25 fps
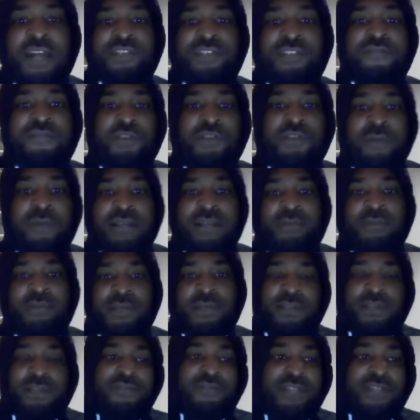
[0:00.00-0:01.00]
feel about
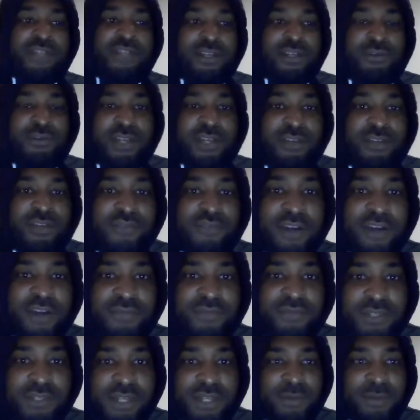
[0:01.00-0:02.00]
Spurs? Obviously, I know they're your
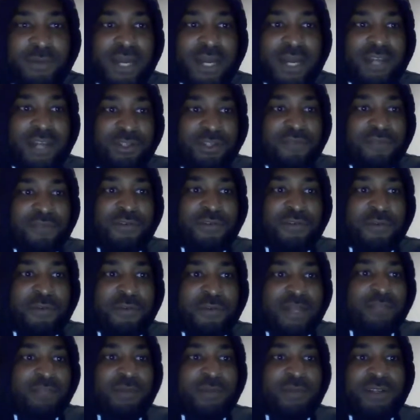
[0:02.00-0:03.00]
rivals and that, but how do you feel
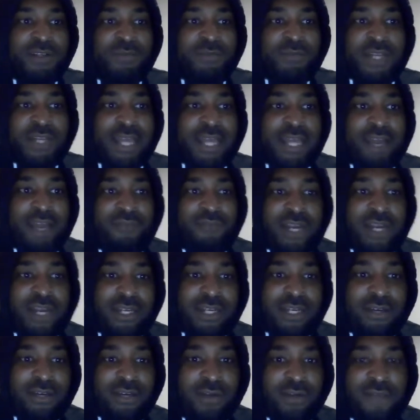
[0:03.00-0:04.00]
about Spurs where they're at right
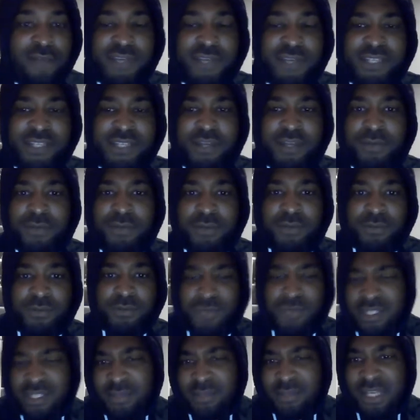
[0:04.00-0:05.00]
now? I think it's coming up,
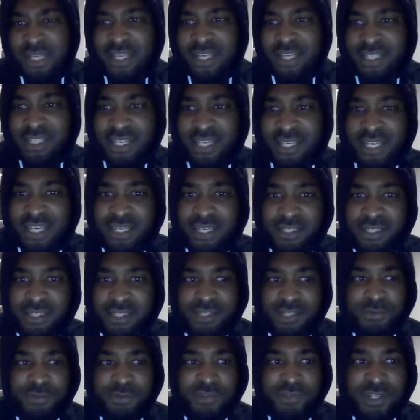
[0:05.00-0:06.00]
what is it, a year
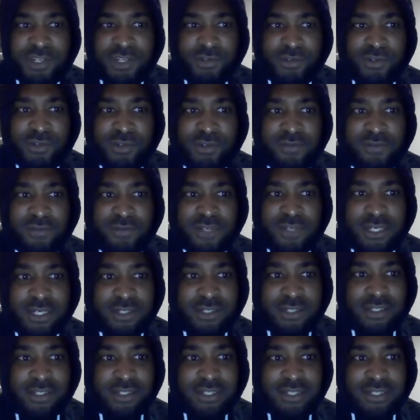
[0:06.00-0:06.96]
since Mourinho took over now?